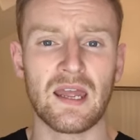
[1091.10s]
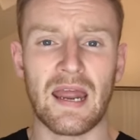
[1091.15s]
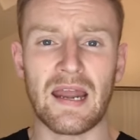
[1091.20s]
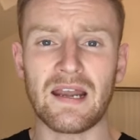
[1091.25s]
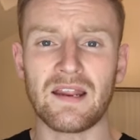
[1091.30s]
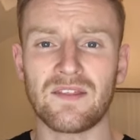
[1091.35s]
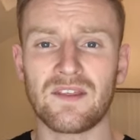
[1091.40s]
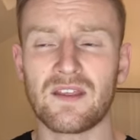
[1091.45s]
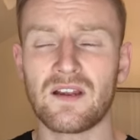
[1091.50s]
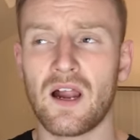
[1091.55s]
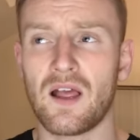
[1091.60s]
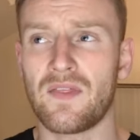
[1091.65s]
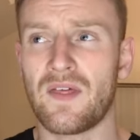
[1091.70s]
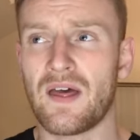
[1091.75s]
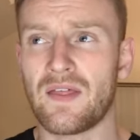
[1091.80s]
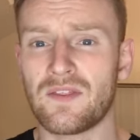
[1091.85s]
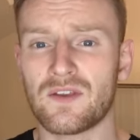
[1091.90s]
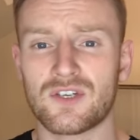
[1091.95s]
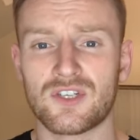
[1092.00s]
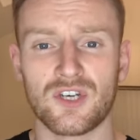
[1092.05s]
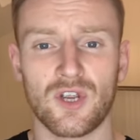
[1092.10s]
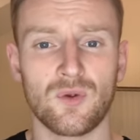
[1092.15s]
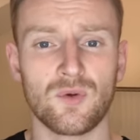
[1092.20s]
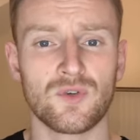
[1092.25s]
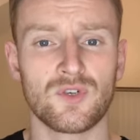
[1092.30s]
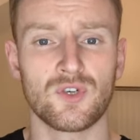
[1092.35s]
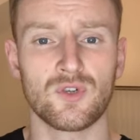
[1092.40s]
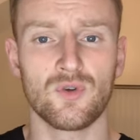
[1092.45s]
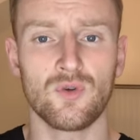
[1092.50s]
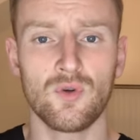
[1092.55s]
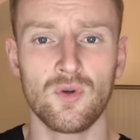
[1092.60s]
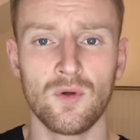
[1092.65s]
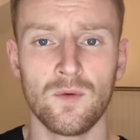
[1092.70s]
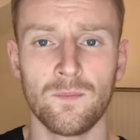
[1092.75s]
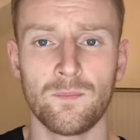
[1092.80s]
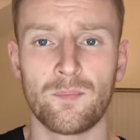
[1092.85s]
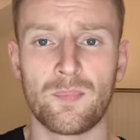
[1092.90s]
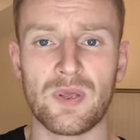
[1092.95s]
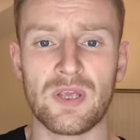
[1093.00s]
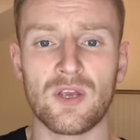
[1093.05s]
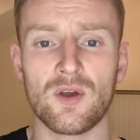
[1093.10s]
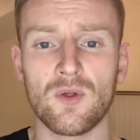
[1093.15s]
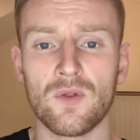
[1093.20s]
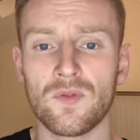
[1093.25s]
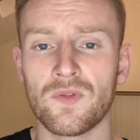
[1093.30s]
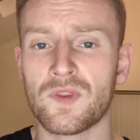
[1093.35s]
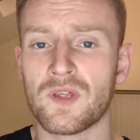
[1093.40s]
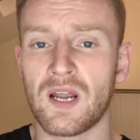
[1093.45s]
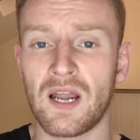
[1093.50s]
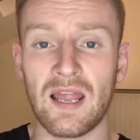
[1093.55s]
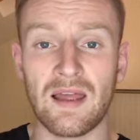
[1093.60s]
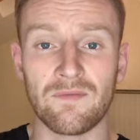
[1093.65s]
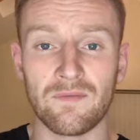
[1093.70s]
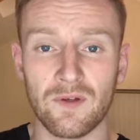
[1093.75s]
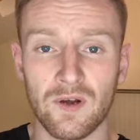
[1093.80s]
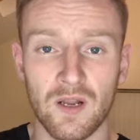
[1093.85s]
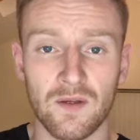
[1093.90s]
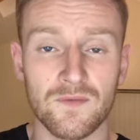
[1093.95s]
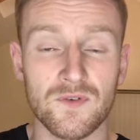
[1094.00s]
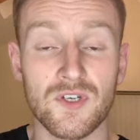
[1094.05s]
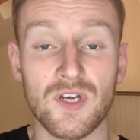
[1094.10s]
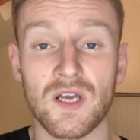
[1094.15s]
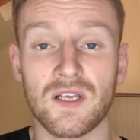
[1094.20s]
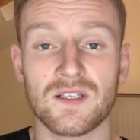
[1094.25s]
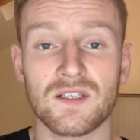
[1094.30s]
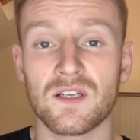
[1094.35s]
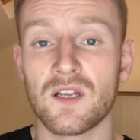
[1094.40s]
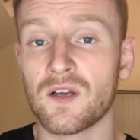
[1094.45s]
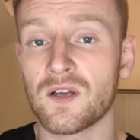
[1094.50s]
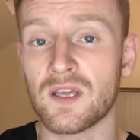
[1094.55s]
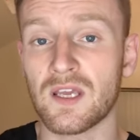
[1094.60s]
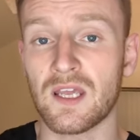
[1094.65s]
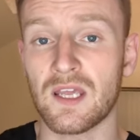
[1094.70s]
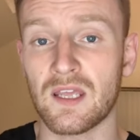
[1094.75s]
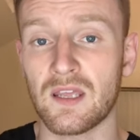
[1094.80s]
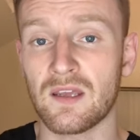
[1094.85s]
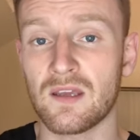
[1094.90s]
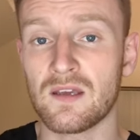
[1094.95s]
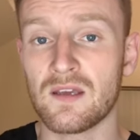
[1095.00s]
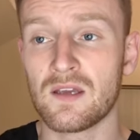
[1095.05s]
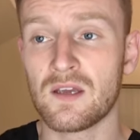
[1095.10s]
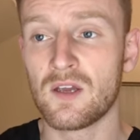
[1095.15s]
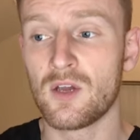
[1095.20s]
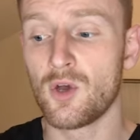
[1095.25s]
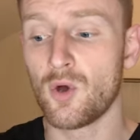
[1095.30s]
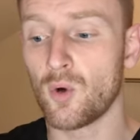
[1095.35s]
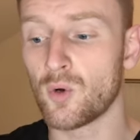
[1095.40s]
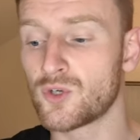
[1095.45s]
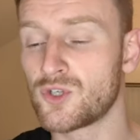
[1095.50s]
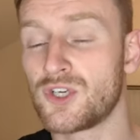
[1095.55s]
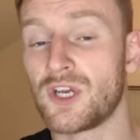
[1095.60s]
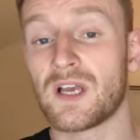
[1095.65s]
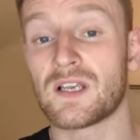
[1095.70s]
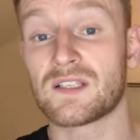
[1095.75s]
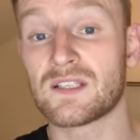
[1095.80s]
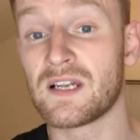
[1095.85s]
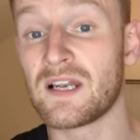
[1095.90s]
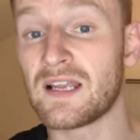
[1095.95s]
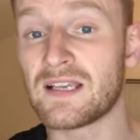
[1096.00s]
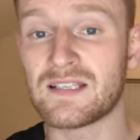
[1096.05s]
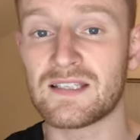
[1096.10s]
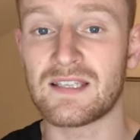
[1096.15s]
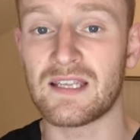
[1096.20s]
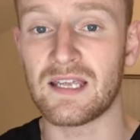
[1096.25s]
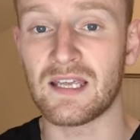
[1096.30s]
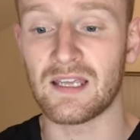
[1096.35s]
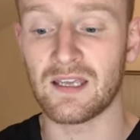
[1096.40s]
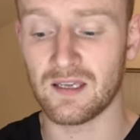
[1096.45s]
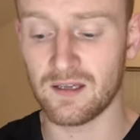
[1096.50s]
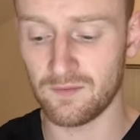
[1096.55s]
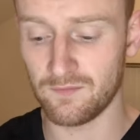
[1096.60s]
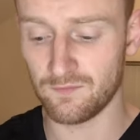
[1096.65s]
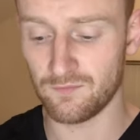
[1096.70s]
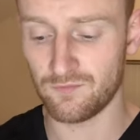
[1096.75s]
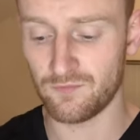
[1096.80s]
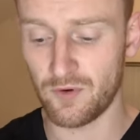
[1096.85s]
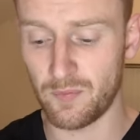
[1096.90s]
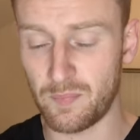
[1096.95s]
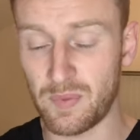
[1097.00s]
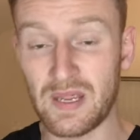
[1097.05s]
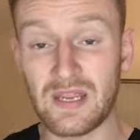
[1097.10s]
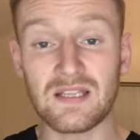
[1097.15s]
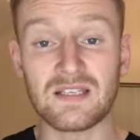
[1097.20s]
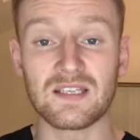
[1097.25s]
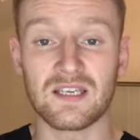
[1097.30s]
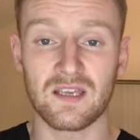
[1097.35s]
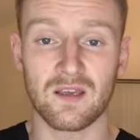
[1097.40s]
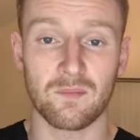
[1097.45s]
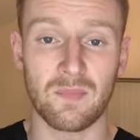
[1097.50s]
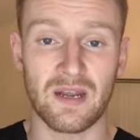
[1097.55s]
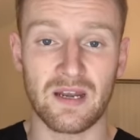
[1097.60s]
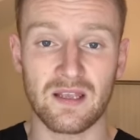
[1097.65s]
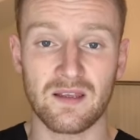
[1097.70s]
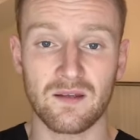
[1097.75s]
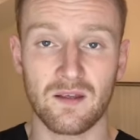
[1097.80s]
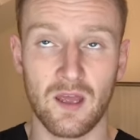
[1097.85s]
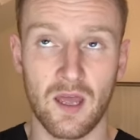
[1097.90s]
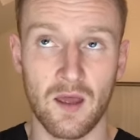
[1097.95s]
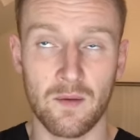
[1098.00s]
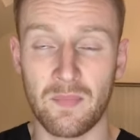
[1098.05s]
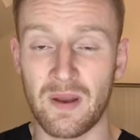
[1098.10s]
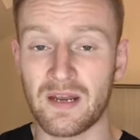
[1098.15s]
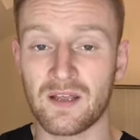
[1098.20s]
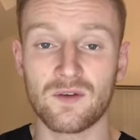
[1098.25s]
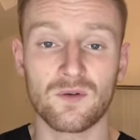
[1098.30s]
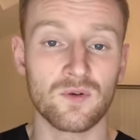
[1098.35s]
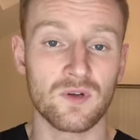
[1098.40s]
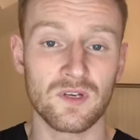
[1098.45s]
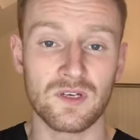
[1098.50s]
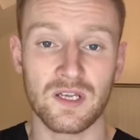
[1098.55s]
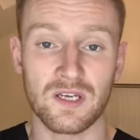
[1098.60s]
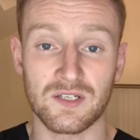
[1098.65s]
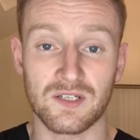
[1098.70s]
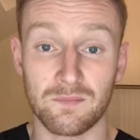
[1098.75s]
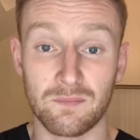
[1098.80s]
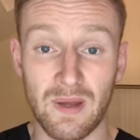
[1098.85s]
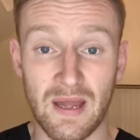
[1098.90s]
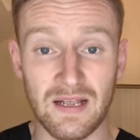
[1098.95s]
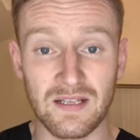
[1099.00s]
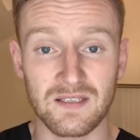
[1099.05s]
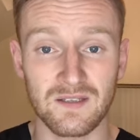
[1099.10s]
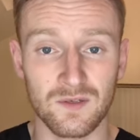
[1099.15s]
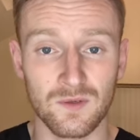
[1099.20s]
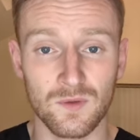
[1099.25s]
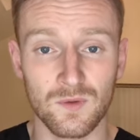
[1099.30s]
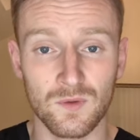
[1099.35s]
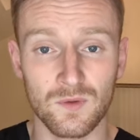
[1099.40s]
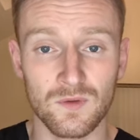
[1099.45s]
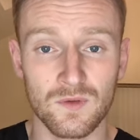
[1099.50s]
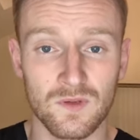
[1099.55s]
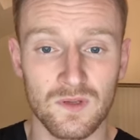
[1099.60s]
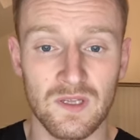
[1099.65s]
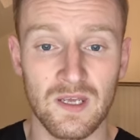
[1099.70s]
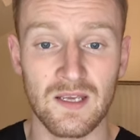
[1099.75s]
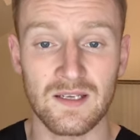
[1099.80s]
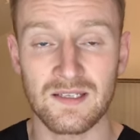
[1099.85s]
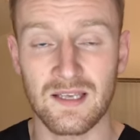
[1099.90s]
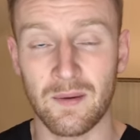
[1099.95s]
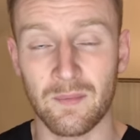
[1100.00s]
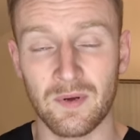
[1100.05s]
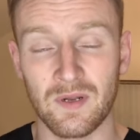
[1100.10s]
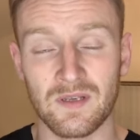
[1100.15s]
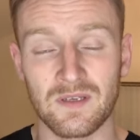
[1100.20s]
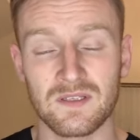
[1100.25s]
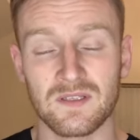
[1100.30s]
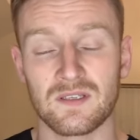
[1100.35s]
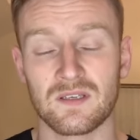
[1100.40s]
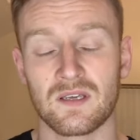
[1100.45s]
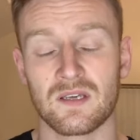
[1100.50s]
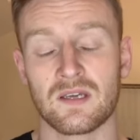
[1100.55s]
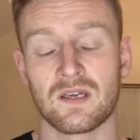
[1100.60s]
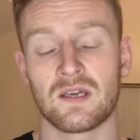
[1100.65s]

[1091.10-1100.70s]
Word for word: anything like that that shows you're beyond the level of just looking or just listing and repeating a, a uh, medical condition back to the examiners.